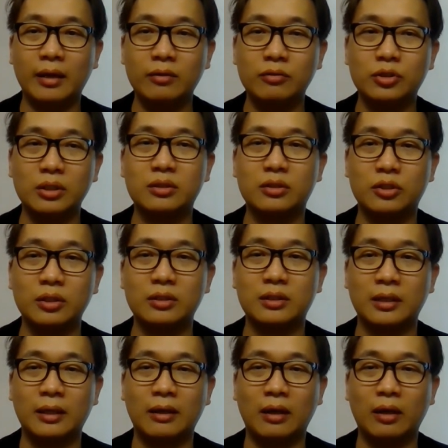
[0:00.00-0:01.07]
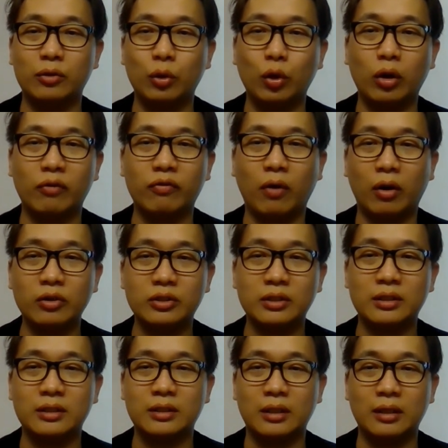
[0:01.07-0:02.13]
just a note of
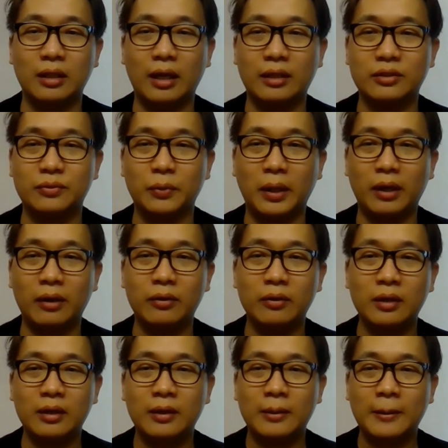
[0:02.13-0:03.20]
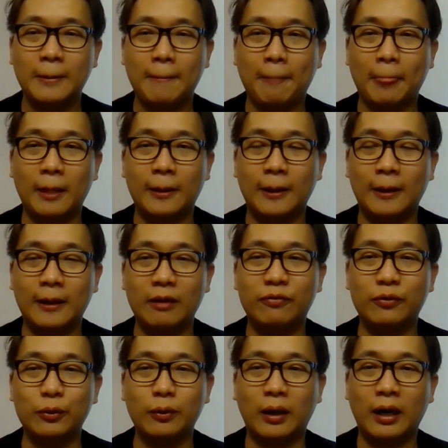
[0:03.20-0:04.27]
caution as well, if
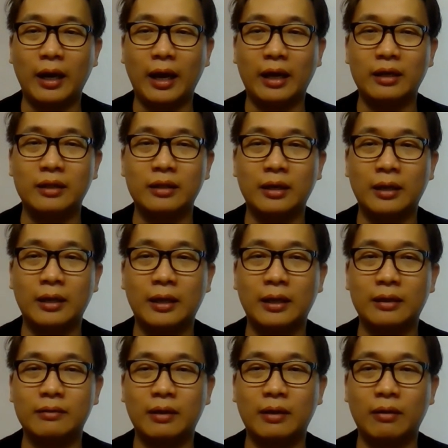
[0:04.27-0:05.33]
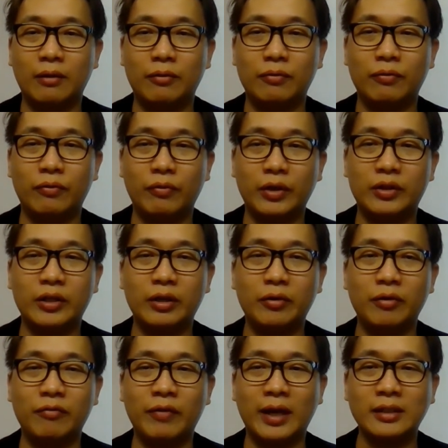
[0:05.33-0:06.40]
you are a retail
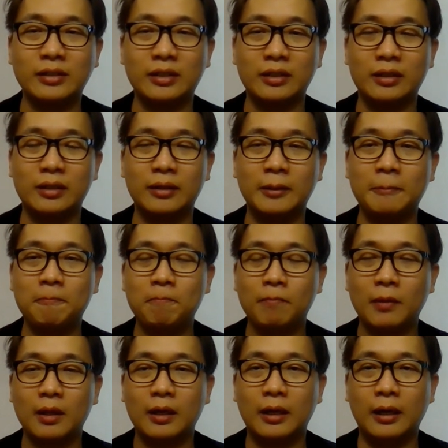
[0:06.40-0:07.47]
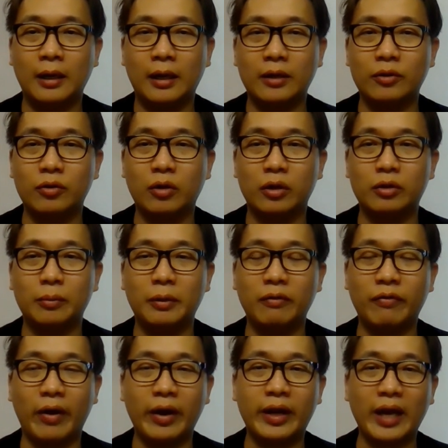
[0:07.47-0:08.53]
investor, you got to be
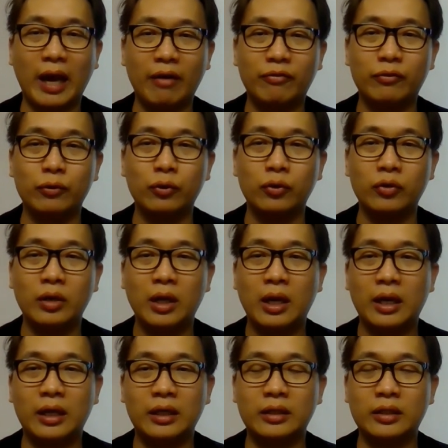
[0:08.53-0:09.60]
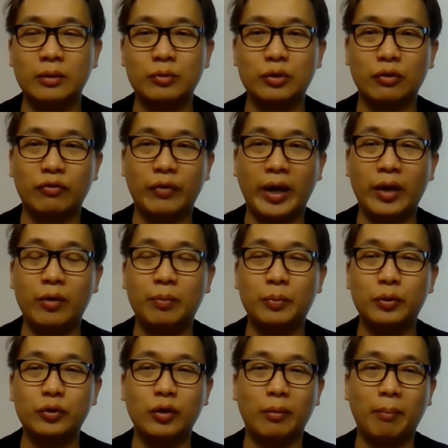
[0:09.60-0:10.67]
very careful in terms of where you
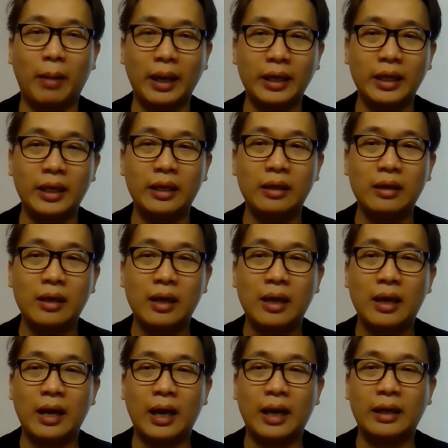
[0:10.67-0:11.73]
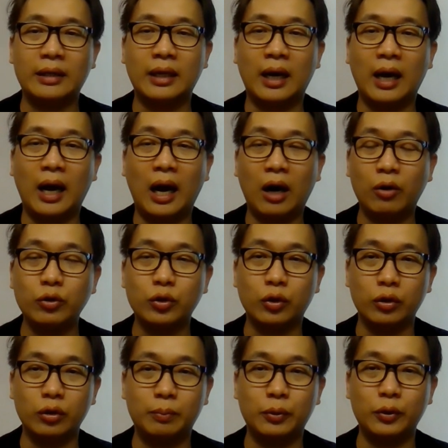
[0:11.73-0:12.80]
put your money and how you're
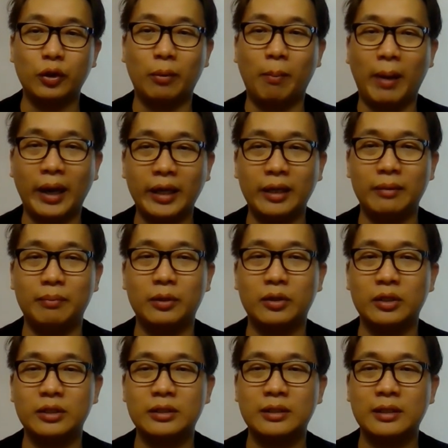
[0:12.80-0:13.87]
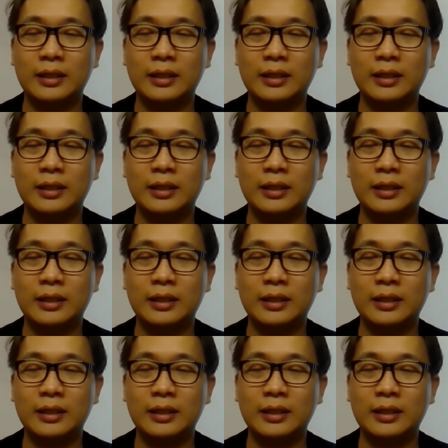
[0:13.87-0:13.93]
going to put your money, because